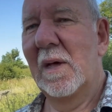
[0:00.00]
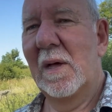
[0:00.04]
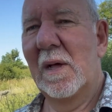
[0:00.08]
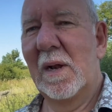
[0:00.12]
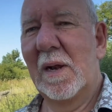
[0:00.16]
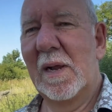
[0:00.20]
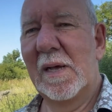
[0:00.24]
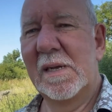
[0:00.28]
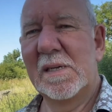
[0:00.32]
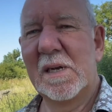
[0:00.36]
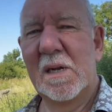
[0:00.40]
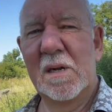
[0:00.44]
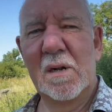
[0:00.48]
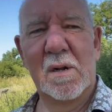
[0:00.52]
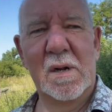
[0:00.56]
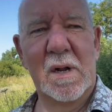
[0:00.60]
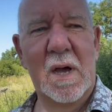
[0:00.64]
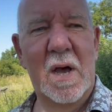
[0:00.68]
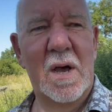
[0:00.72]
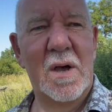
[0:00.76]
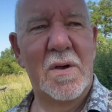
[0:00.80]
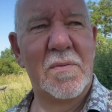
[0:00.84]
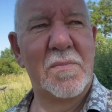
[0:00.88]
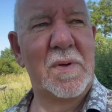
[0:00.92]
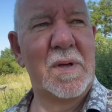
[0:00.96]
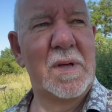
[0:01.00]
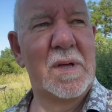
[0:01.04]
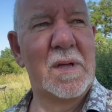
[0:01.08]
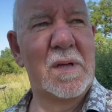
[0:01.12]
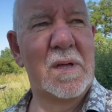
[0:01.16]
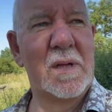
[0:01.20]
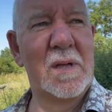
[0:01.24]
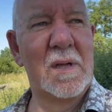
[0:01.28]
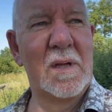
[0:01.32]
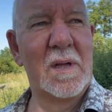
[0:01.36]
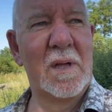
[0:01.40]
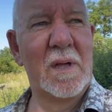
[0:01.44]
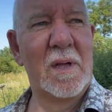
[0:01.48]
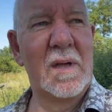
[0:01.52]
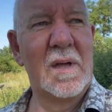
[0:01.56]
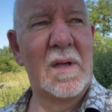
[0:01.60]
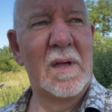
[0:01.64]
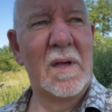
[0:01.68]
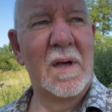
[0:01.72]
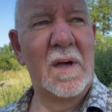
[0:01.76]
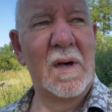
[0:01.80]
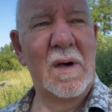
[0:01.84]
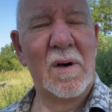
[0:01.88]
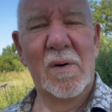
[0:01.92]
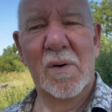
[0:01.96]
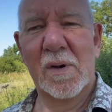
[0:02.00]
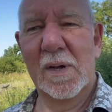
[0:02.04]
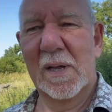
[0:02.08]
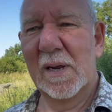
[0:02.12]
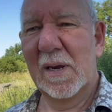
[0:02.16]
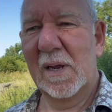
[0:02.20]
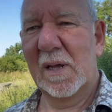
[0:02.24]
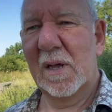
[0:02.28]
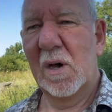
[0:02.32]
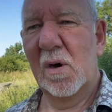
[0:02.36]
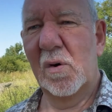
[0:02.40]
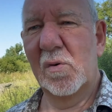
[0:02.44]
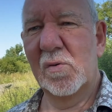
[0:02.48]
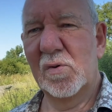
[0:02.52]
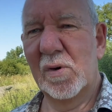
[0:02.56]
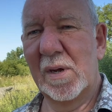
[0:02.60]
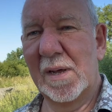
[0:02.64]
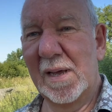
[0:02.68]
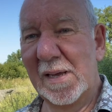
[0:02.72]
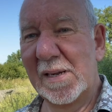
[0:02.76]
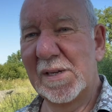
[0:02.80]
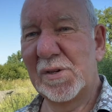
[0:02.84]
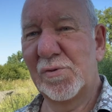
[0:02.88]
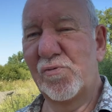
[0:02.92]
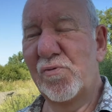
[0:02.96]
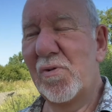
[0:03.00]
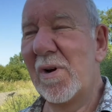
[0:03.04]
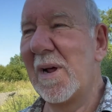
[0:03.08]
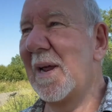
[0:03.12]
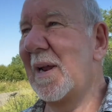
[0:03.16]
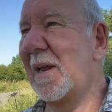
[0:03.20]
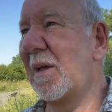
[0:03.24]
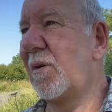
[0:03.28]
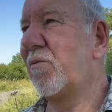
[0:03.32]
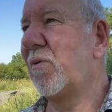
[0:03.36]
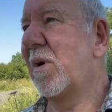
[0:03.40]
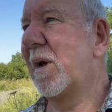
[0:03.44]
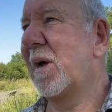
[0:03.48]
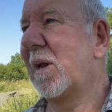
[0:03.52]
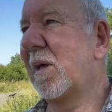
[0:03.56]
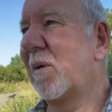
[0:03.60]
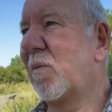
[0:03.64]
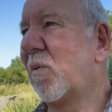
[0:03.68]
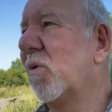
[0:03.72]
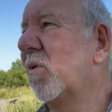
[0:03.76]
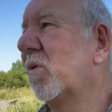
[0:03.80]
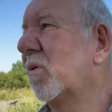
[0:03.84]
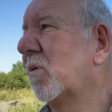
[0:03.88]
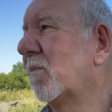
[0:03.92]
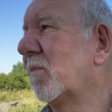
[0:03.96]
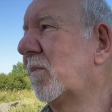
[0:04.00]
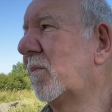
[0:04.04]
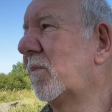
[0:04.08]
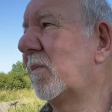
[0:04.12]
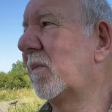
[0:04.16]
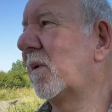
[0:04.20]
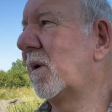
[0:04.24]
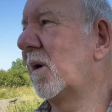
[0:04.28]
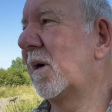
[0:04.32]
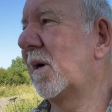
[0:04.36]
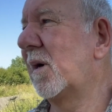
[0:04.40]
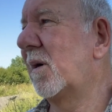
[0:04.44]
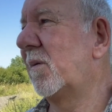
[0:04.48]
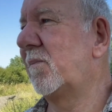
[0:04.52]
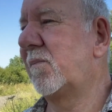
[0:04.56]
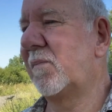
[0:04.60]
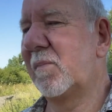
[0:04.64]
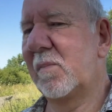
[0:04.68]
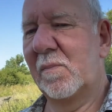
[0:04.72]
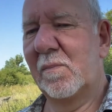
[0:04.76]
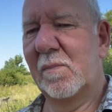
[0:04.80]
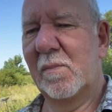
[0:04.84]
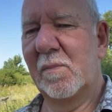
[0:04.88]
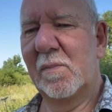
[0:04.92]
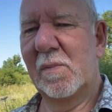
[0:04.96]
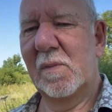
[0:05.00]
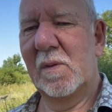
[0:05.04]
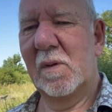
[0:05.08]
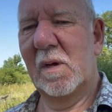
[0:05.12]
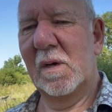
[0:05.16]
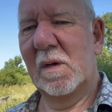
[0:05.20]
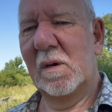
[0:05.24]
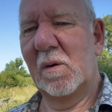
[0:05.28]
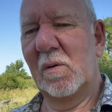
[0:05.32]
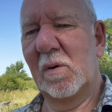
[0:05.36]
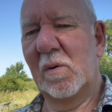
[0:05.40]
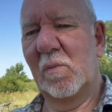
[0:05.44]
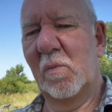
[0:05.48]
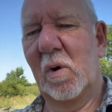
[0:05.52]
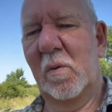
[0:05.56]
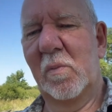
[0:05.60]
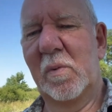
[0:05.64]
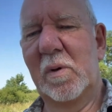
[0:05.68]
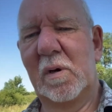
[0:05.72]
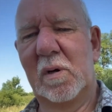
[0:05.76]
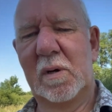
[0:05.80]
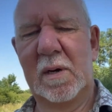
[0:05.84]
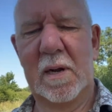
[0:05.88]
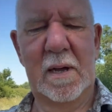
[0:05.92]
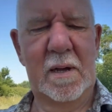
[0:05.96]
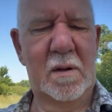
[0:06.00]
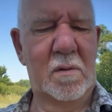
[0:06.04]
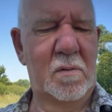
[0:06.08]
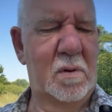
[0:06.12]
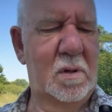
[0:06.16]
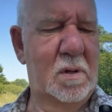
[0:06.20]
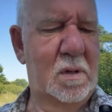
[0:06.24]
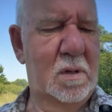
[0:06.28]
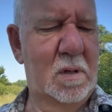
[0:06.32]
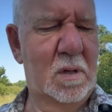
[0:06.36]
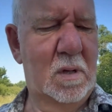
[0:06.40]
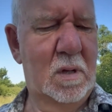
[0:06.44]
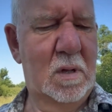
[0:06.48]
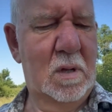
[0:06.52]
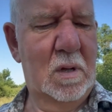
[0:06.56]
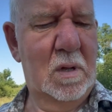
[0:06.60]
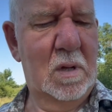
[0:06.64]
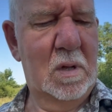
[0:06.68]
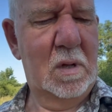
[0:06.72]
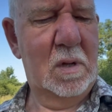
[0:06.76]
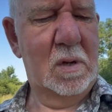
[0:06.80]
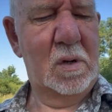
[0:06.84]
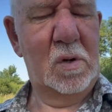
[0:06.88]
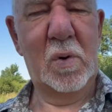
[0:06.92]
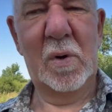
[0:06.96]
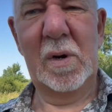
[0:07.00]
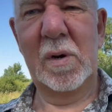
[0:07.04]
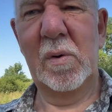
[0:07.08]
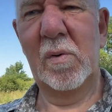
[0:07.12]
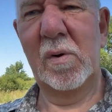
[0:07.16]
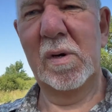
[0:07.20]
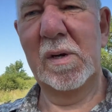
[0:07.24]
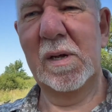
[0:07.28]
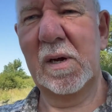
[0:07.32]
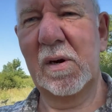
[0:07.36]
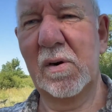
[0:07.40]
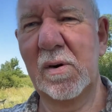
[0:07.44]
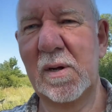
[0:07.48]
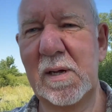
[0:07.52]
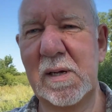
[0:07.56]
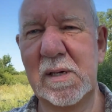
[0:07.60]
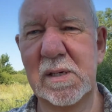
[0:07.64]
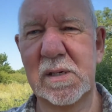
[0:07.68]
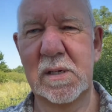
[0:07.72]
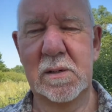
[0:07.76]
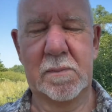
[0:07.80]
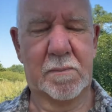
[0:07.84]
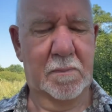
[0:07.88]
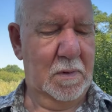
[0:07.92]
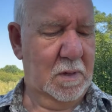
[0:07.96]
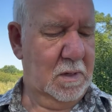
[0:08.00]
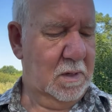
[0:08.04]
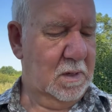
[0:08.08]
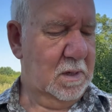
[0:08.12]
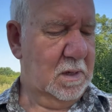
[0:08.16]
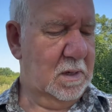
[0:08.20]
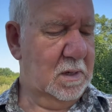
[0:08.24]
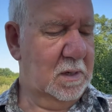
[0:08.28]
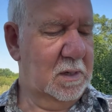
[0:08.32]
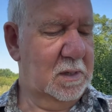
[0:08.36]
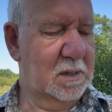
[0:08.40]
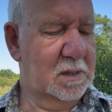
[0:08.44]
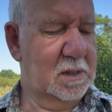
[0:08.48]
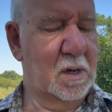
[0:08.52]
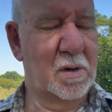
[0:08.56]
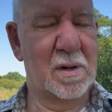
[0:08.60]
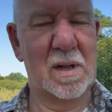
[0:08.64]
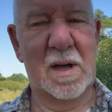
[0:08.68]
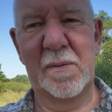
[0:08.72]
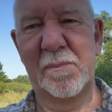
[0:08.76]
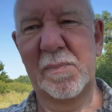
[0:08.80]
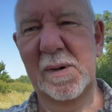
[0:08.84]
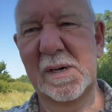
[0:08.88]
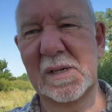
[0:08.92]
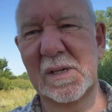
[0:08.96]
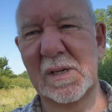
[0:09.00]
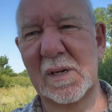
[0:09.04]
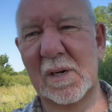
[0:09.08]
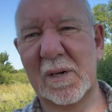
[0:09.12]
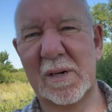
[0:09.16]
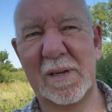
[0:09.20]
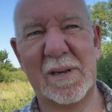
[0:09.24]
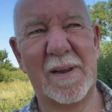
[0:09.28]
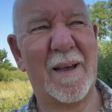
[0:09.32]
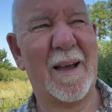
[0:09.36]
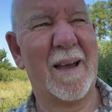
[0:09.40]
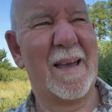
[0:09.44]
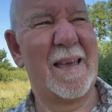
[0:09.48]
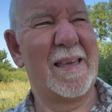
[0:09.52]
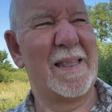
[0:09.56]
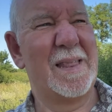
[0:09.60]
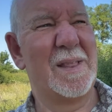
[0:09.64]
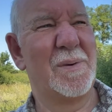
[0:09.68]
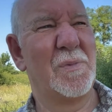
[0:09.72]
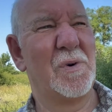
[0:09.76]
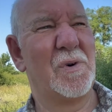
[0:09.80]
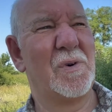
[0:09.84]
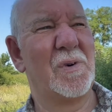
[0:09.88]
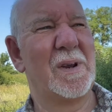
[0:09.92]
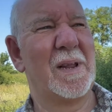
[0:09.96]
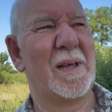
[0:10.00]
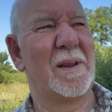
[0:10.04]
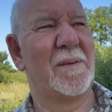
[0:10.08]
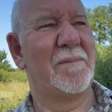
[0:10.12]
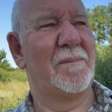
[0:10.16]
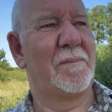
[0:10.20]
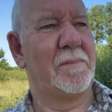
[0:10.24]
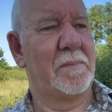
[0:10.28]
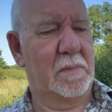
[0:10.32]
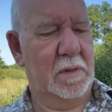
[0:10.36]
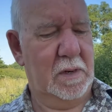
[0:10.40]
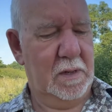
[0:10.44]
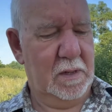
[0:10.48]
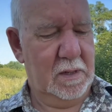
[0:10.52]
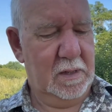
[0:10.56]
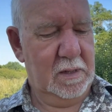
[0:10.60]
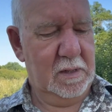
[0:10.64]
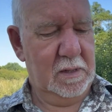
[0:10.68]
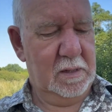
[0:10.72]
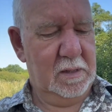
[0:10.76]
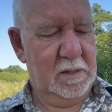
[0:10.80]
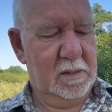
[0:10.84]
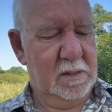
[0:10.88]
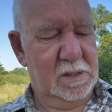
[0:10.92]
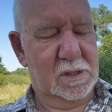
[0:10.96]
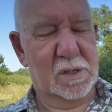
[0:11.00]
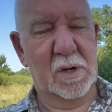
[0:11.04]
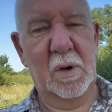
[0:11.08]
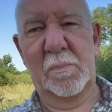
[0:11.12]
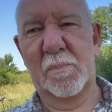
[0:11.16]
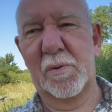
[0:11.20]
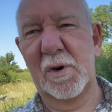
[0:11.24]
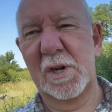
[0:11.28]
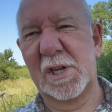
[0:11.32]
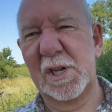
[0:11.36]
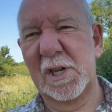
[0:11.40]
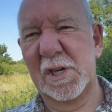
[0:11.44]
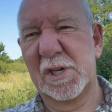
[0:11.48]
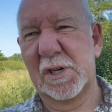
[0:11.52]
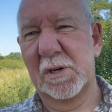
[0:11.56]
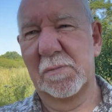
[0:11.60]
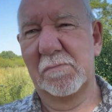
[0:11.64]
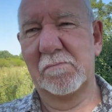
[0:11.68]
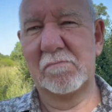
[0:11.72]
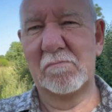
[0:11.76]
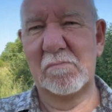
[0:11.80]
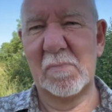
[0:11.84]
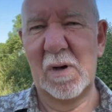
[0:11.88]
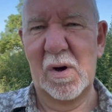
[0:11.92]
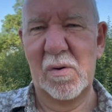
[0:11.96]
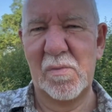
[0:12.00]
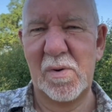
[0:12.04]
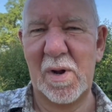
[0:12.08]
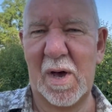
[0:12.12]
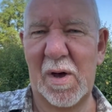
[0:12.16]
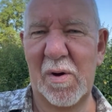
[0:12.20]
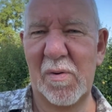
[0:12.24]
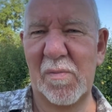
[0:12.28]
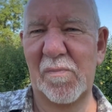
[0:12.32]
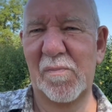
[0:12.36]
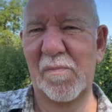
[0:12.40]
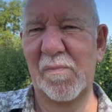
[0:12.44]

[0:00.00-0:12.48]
let's head on home. Oh, get a cold drink. It's really, really warm. What are we on now? 21 degrees. And it's only 9:30 in the morning. It's not British. Oh no.